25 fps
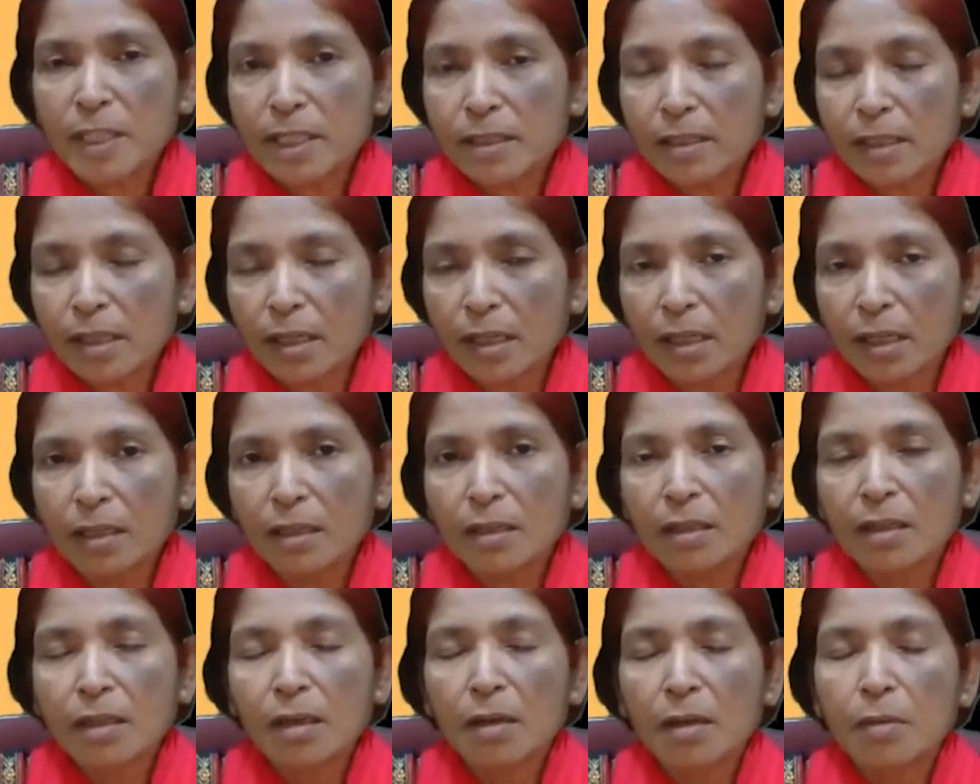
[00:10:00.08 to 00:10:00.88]

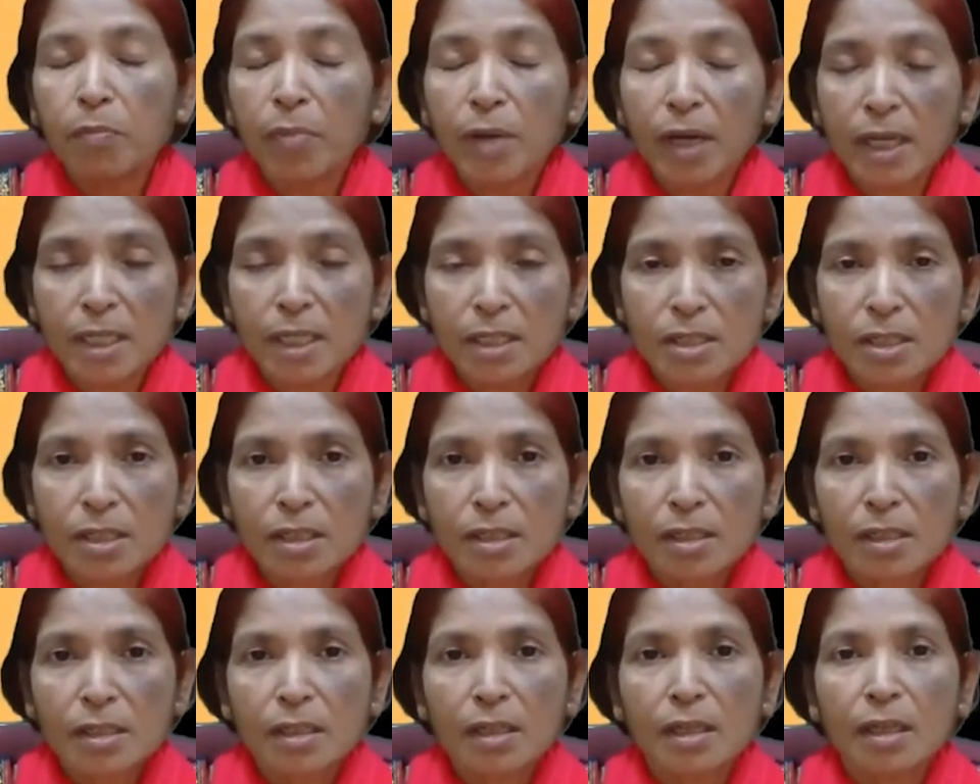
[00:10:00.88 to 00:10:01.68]
seen, but
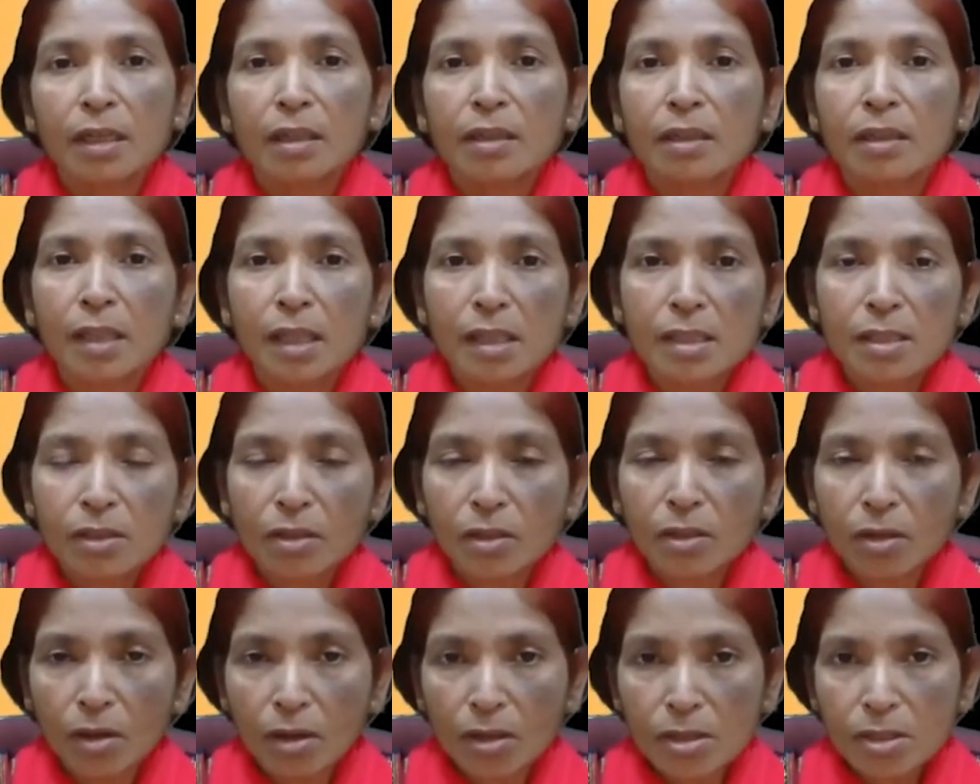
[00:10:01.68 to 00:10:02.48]
this
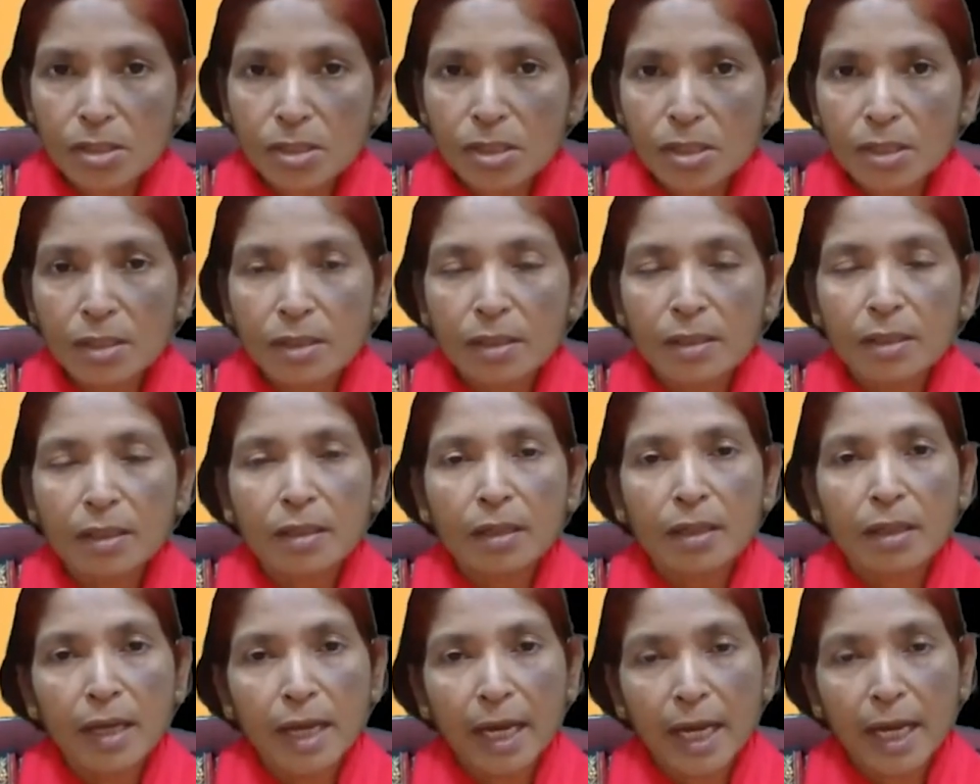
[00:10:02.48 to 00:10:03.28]
cost
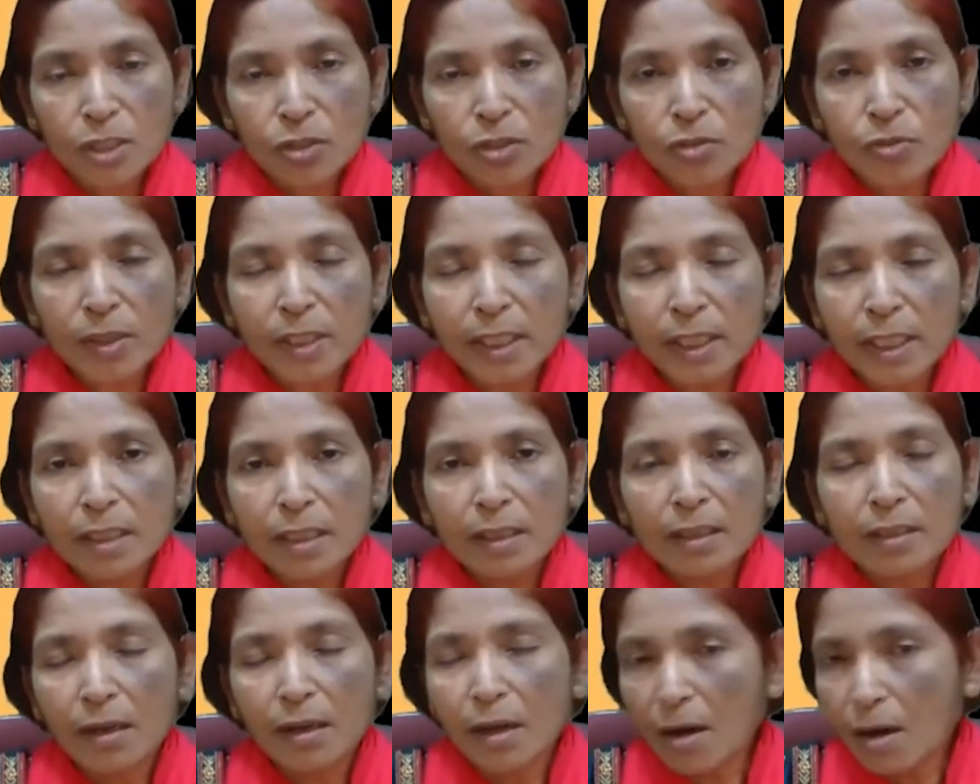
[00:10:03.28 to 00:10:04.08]
actually
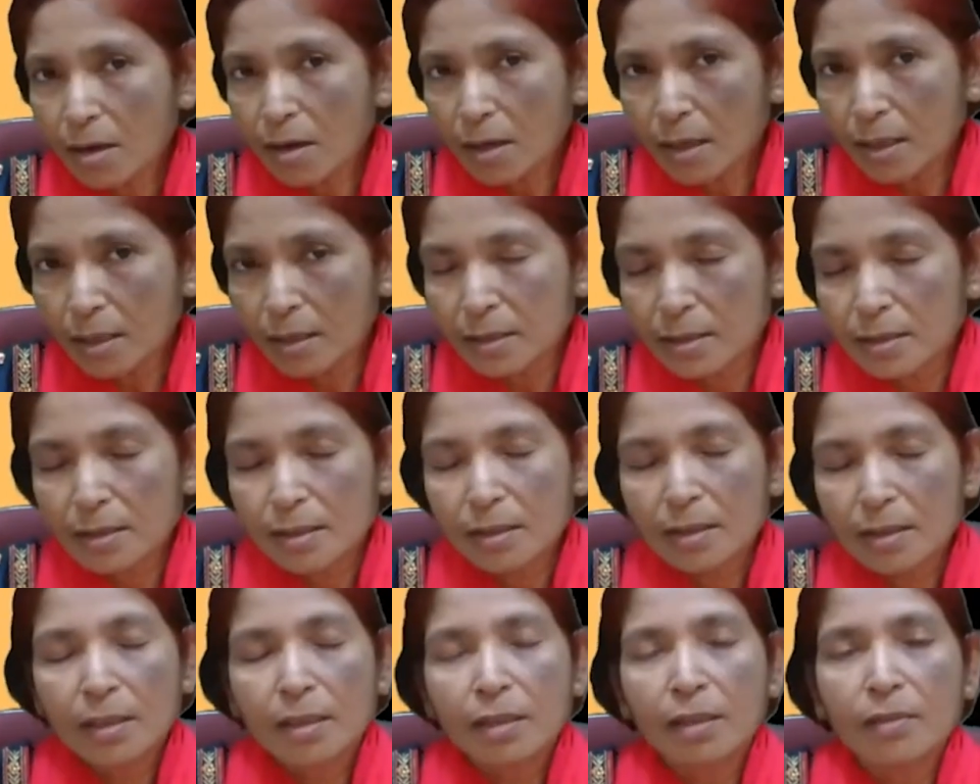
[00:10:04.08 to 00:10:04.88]
occur
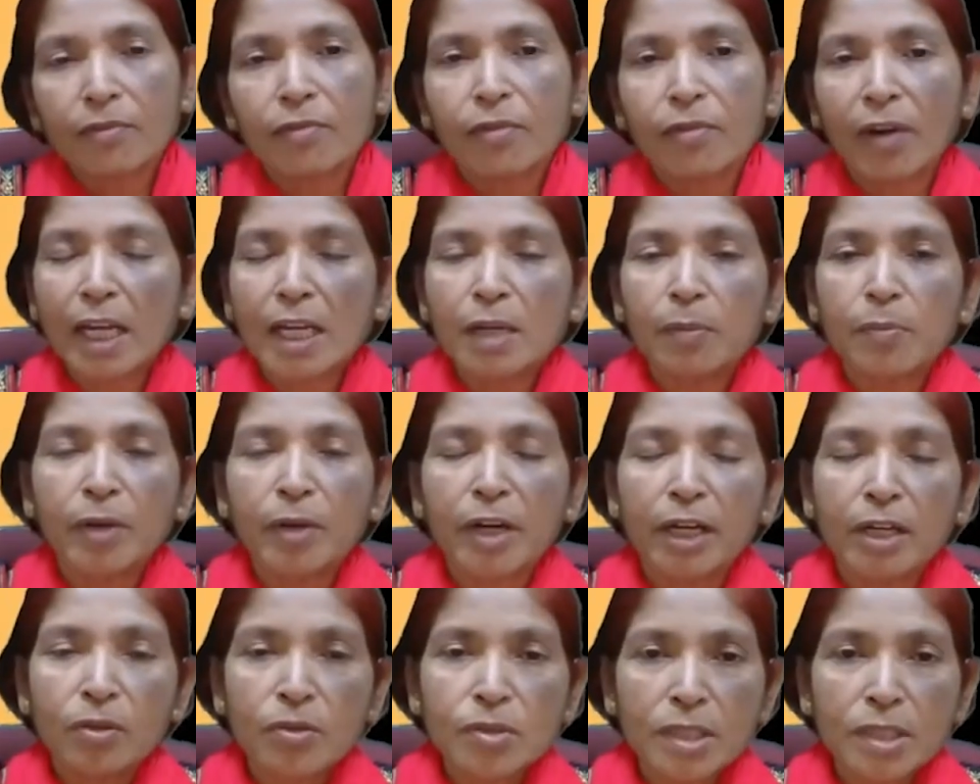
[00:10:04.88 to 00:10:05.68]
while
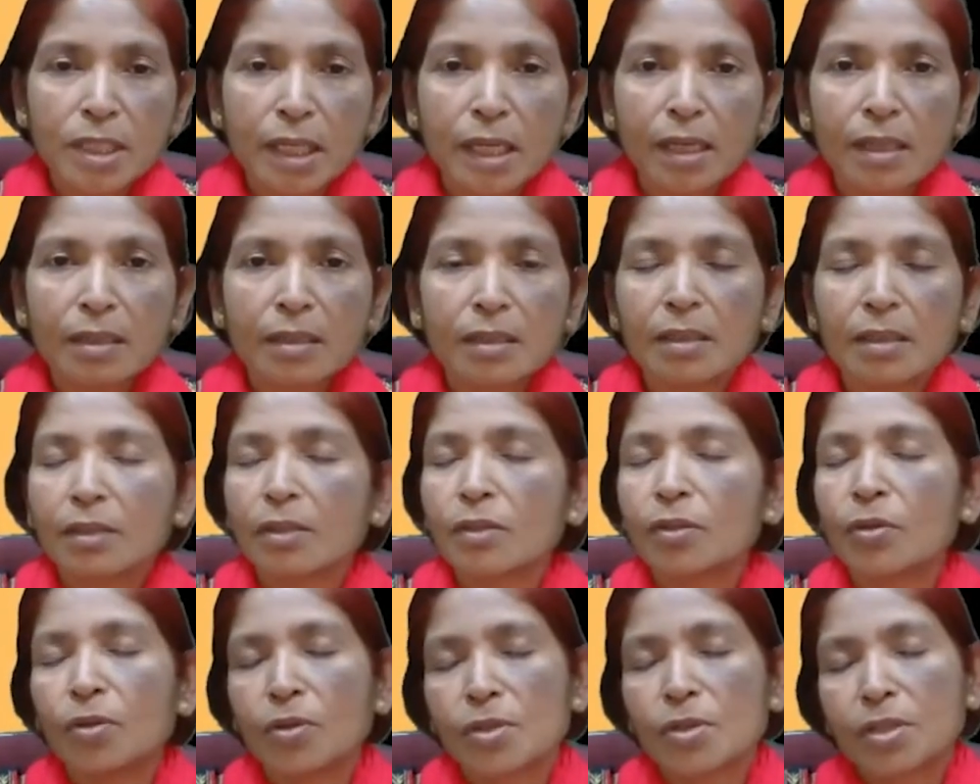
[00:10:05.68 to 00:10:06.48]
producing
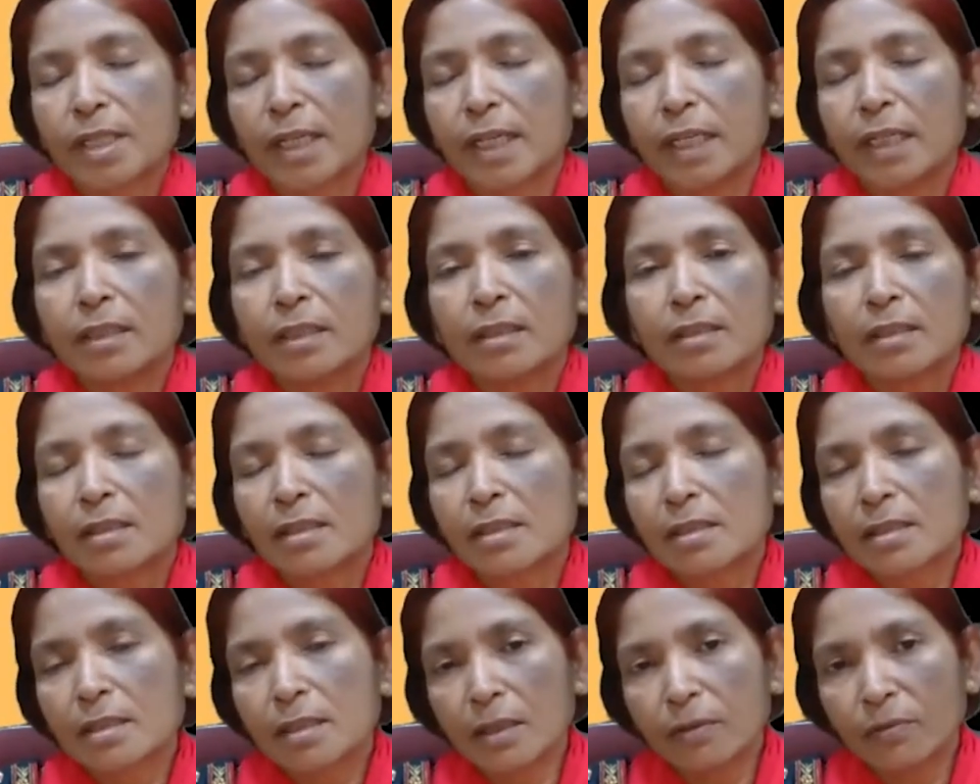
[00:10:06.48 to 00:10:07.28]
goods and
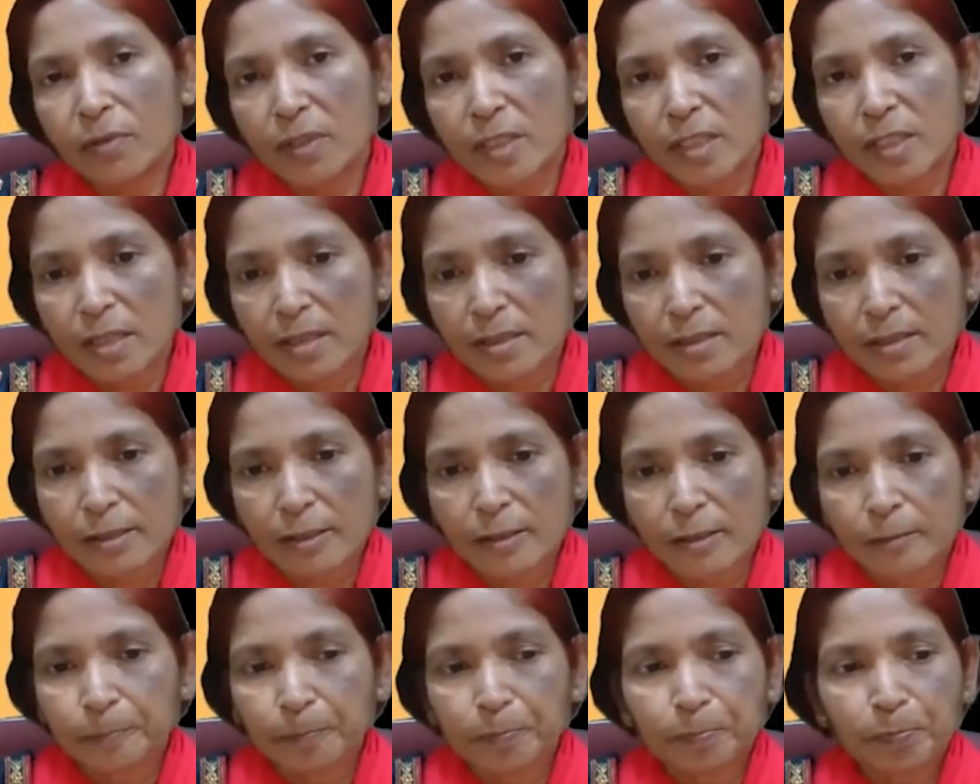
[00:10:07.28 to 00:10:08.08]
services.